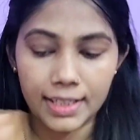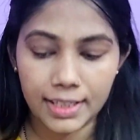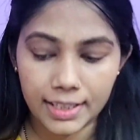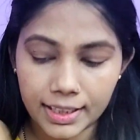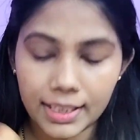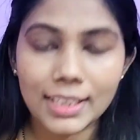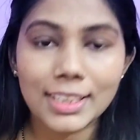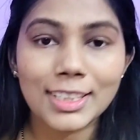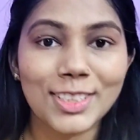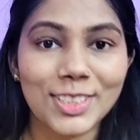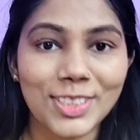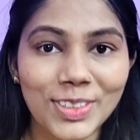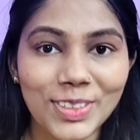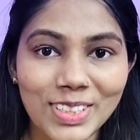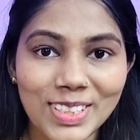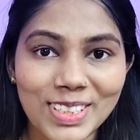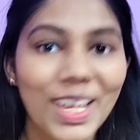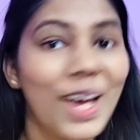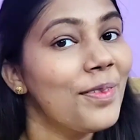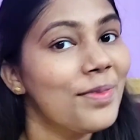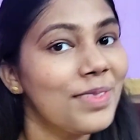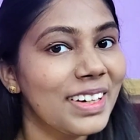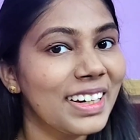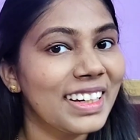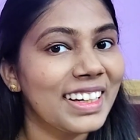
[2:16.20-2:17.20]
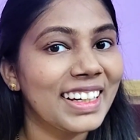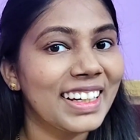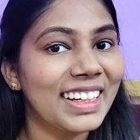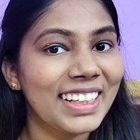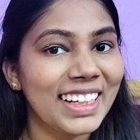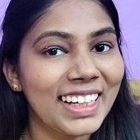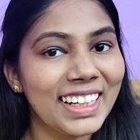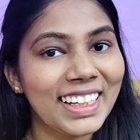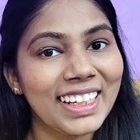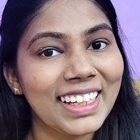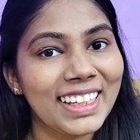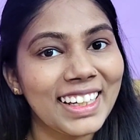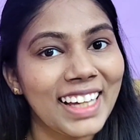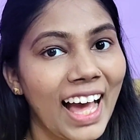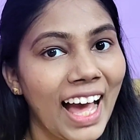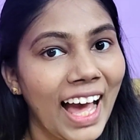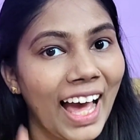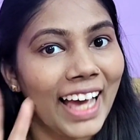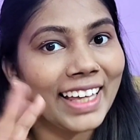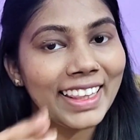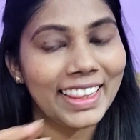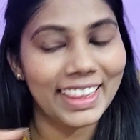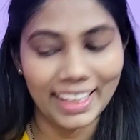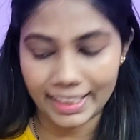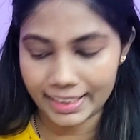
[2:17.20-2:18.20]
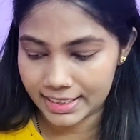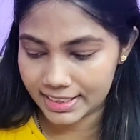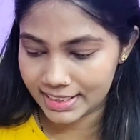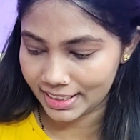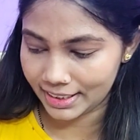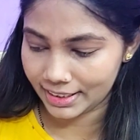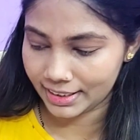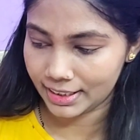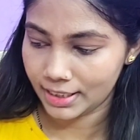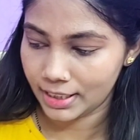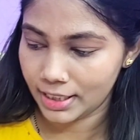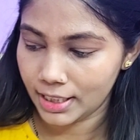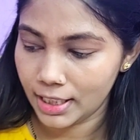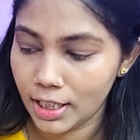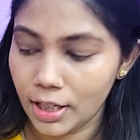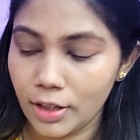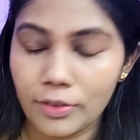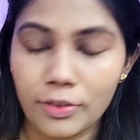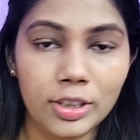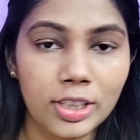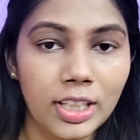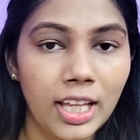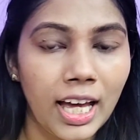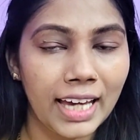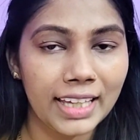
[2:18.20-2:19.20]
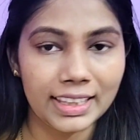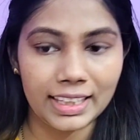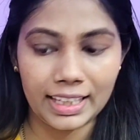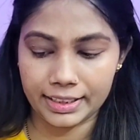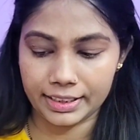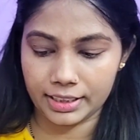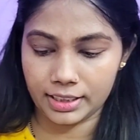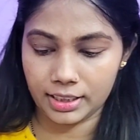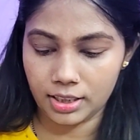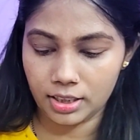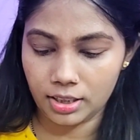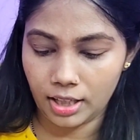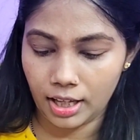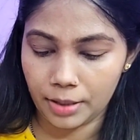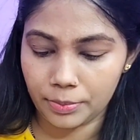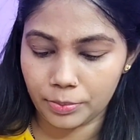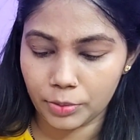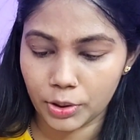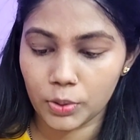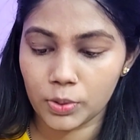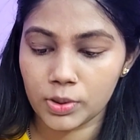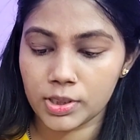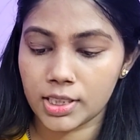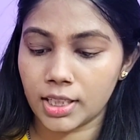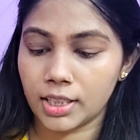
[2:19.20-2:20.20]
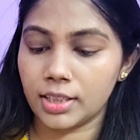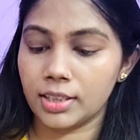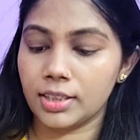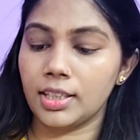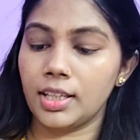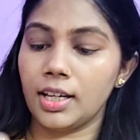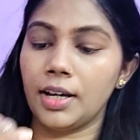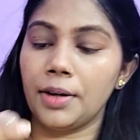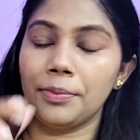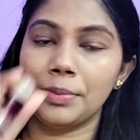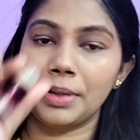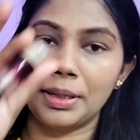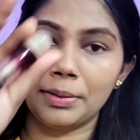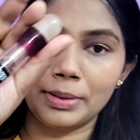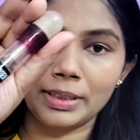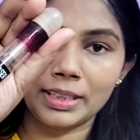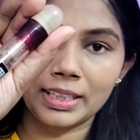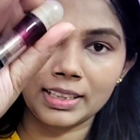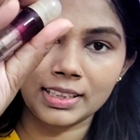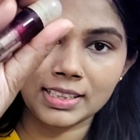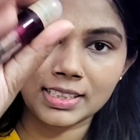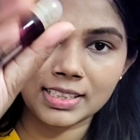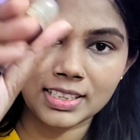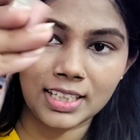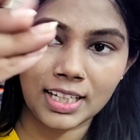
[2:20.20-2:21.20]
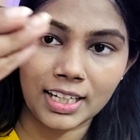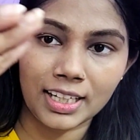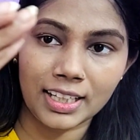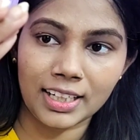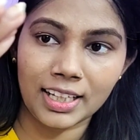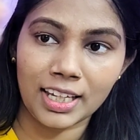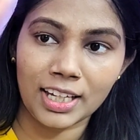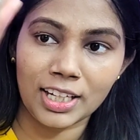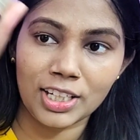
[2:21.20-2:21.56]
Let's do some highlighting. For the highlighter, I'm using the Maybelline Insta